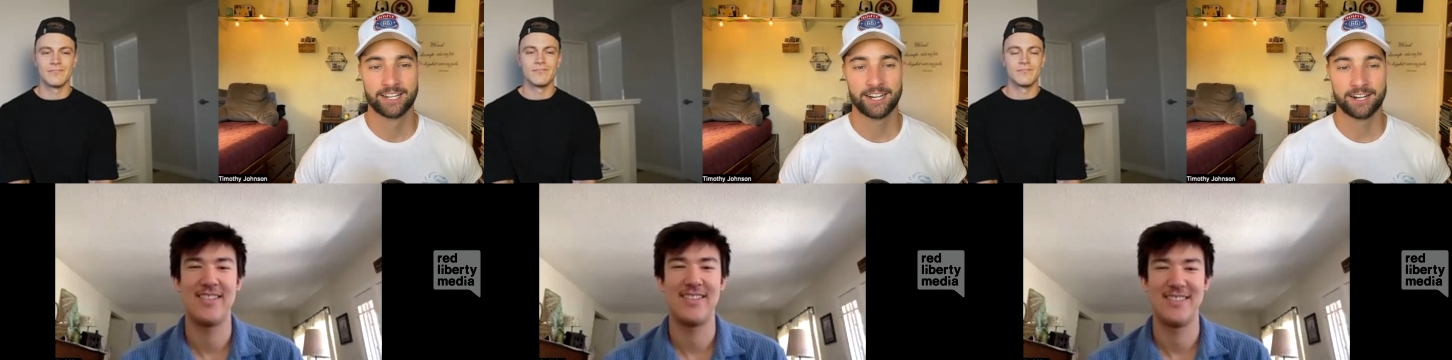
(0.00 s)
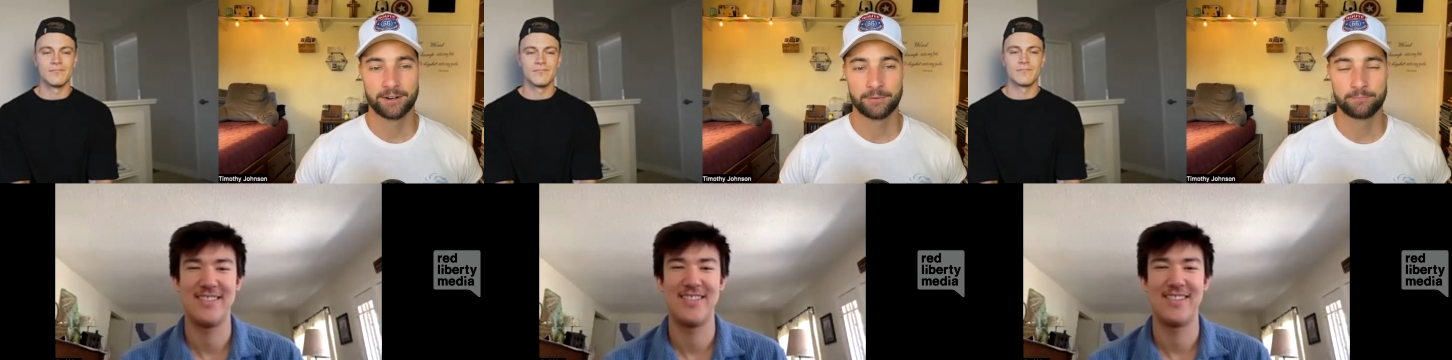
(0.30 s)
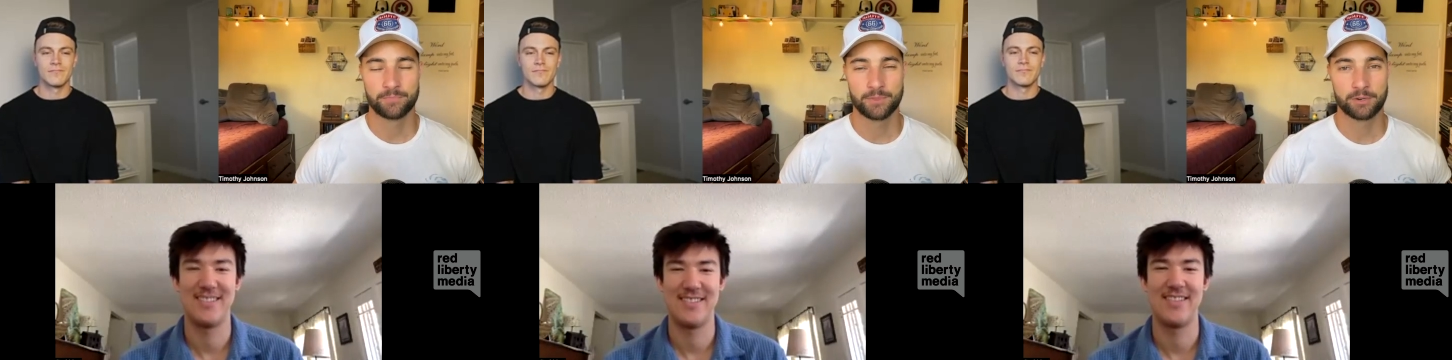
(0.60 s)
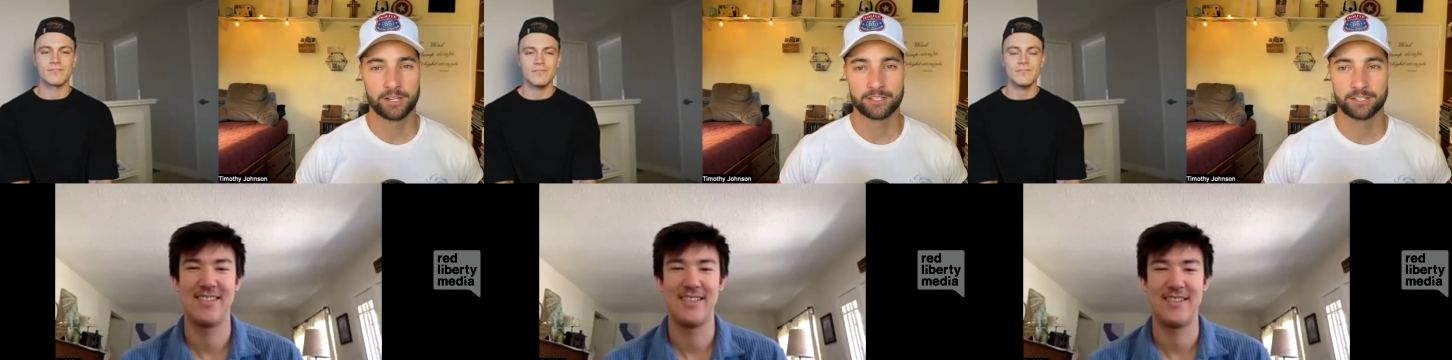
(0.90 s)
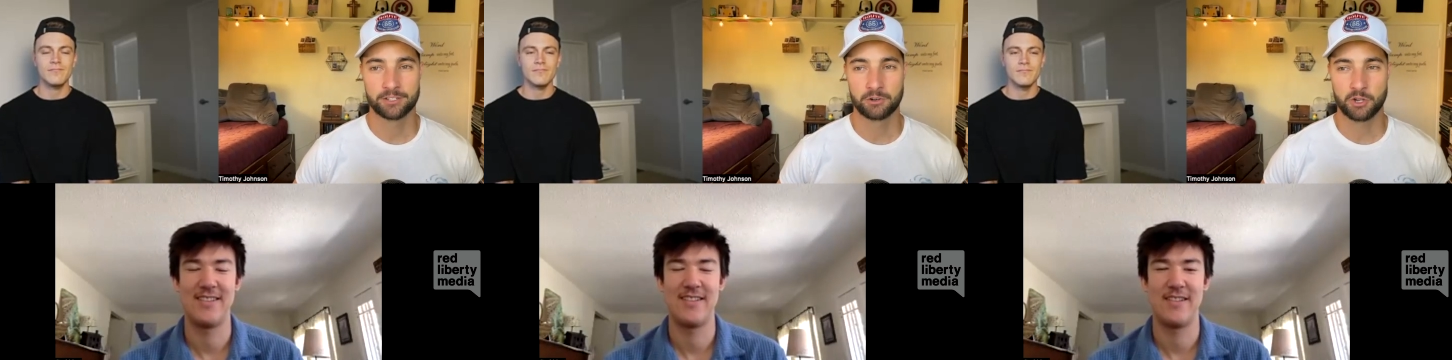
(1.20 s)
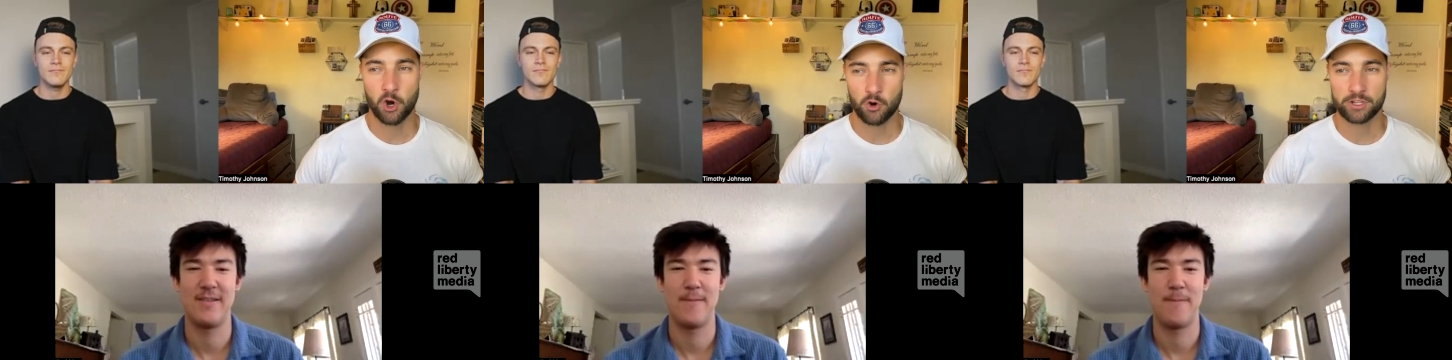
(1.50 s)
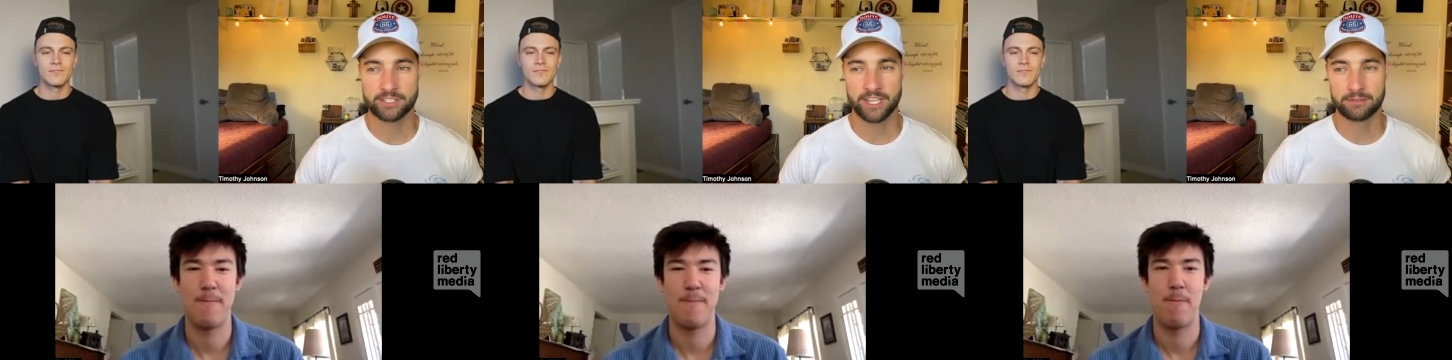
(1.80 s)
Speaker 1: Um, but you know,
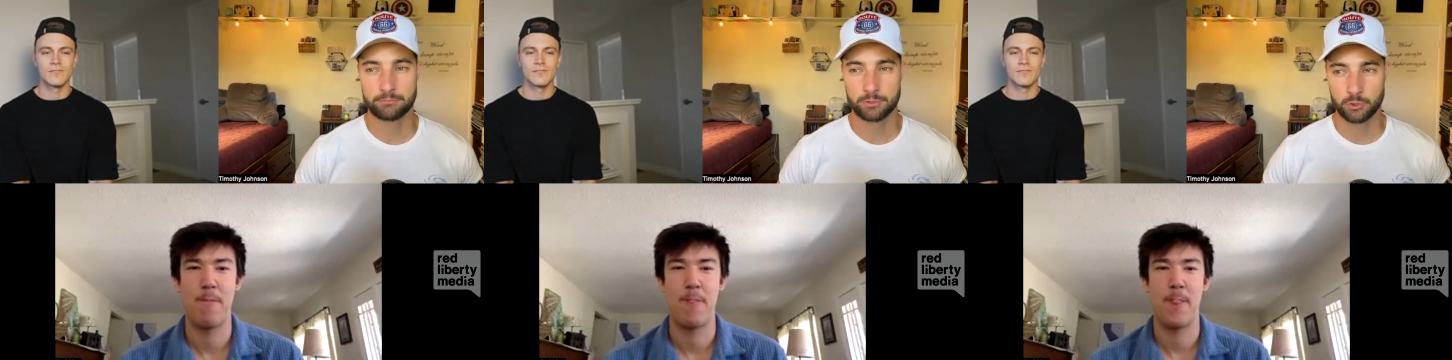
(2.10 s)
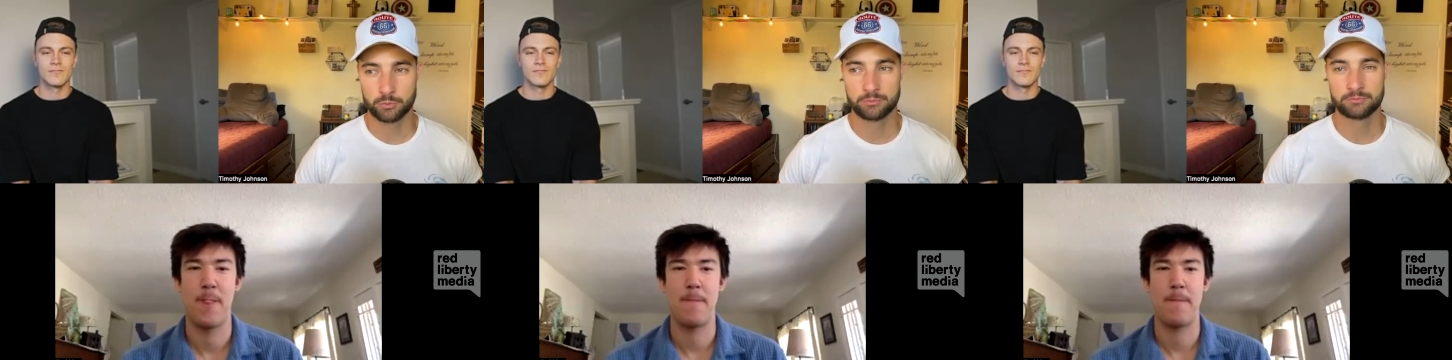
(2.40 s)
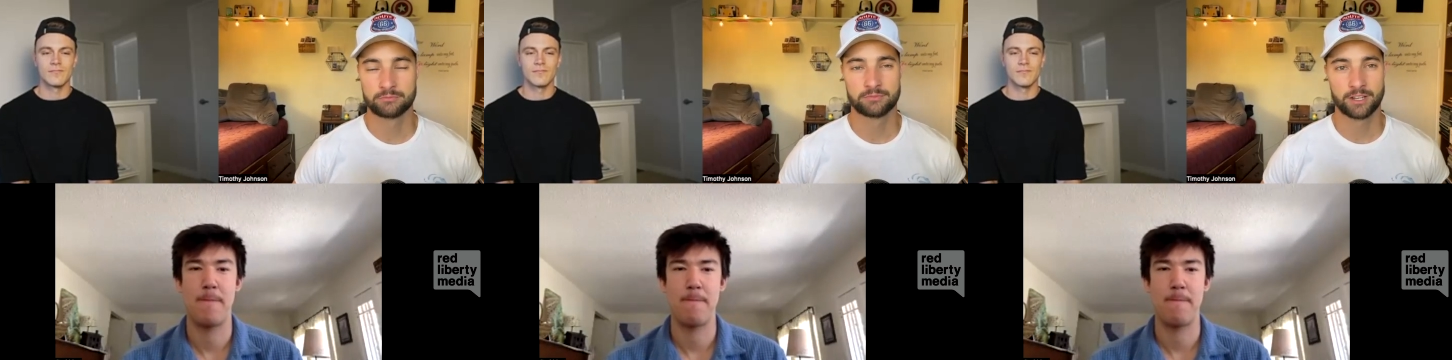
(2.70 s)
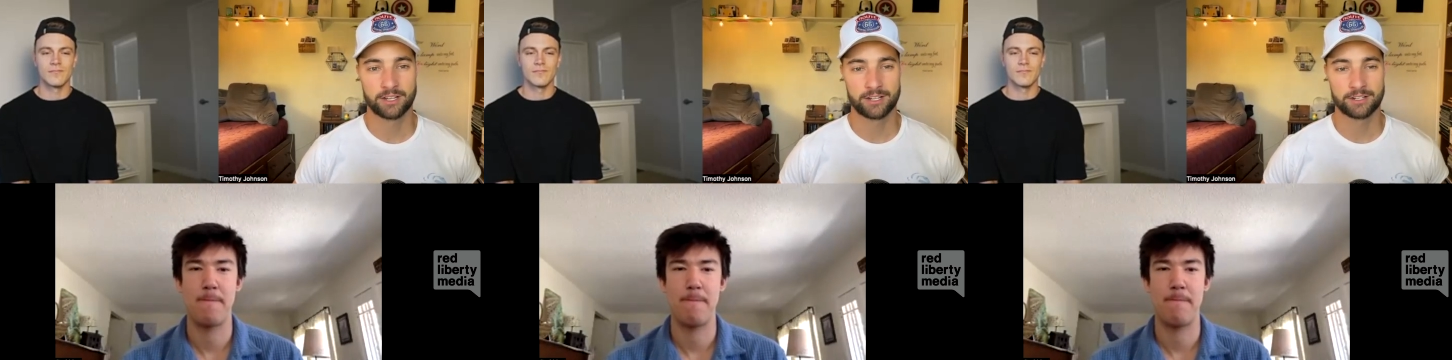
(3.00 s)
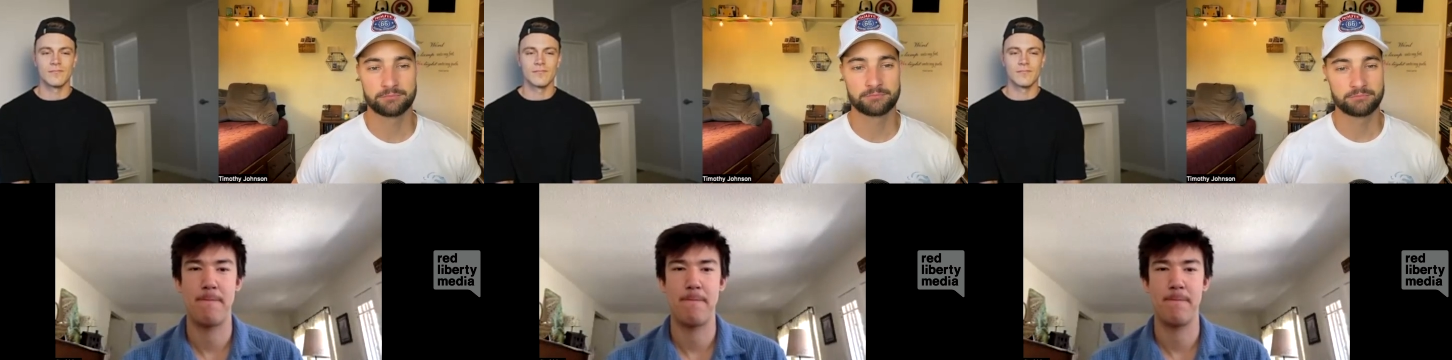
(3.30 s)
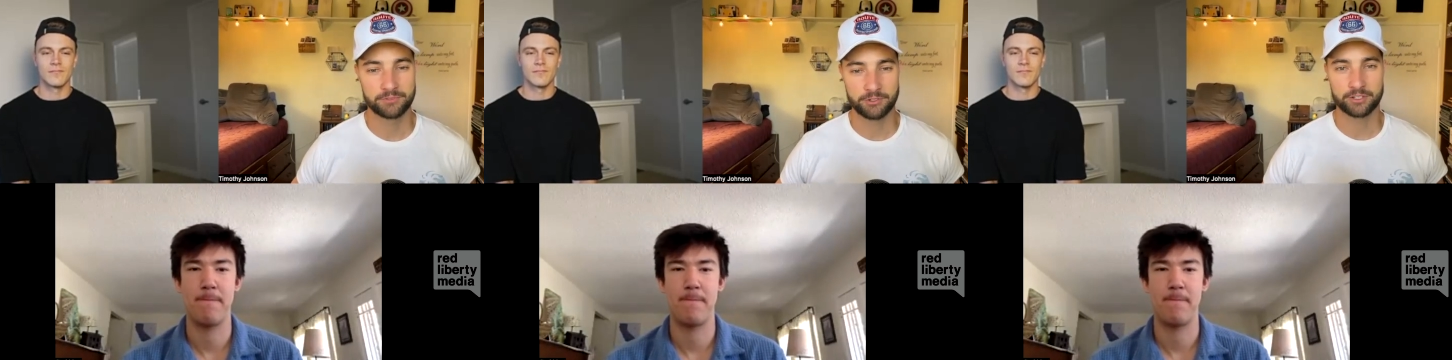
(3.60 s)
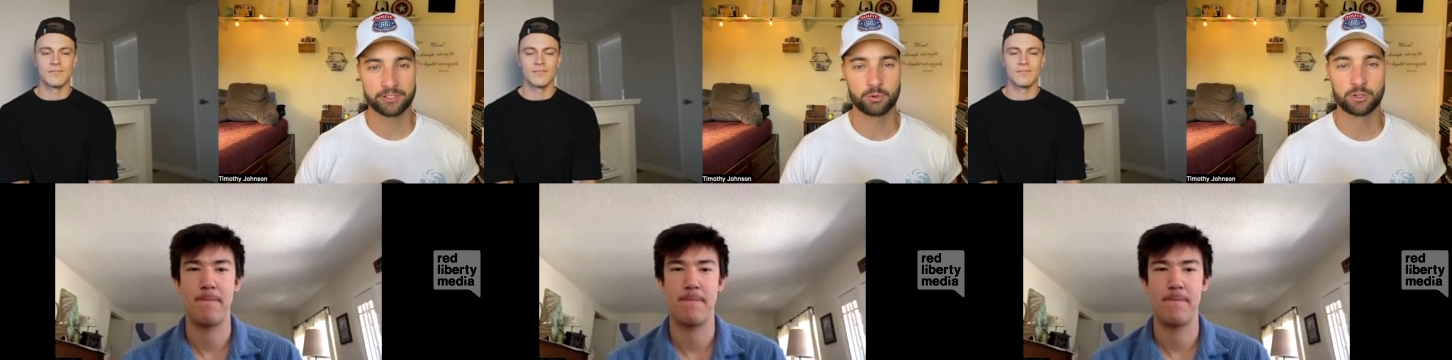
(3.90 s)
Corrie ten Boom uh,
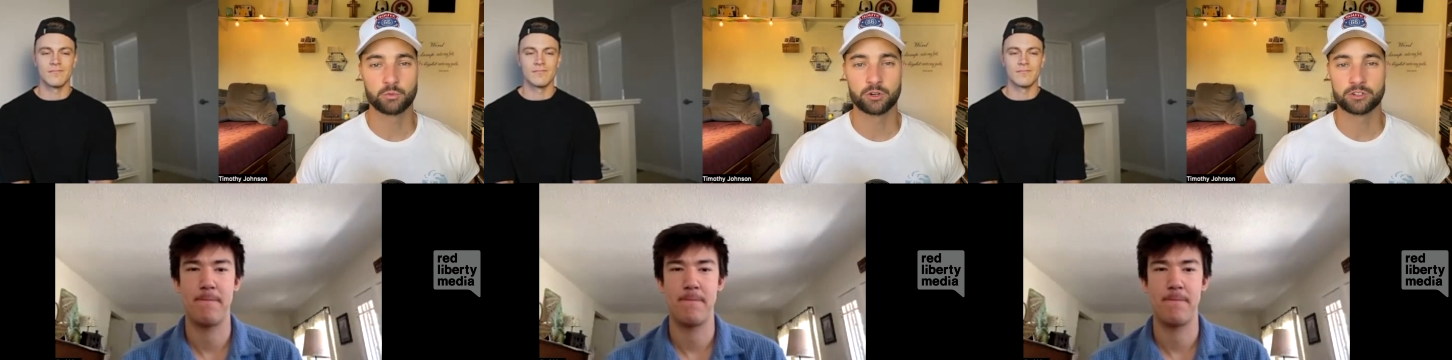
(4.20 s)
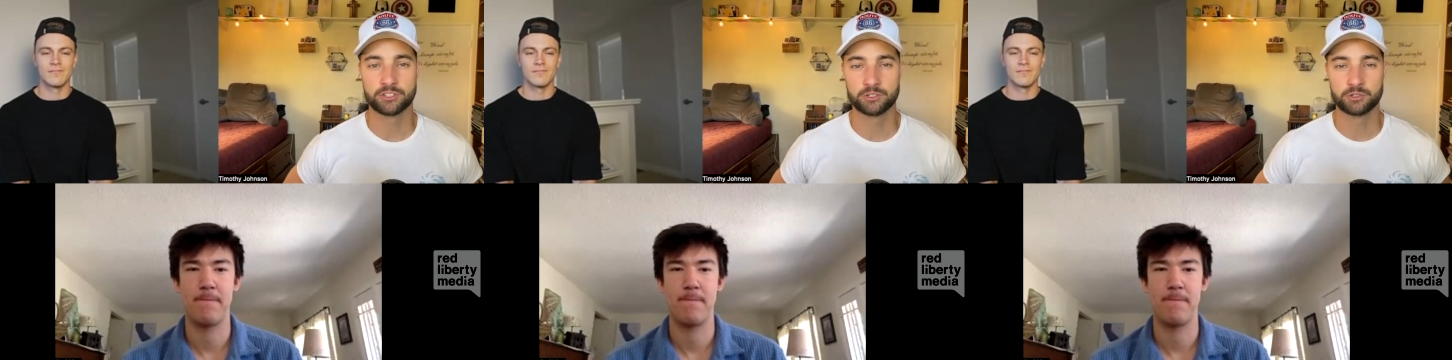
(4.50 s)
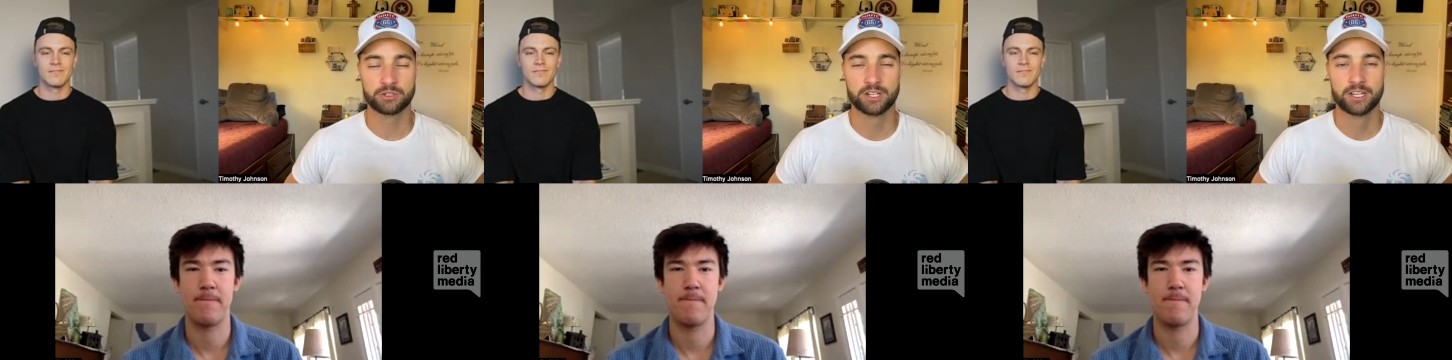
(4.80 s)
during the World War II,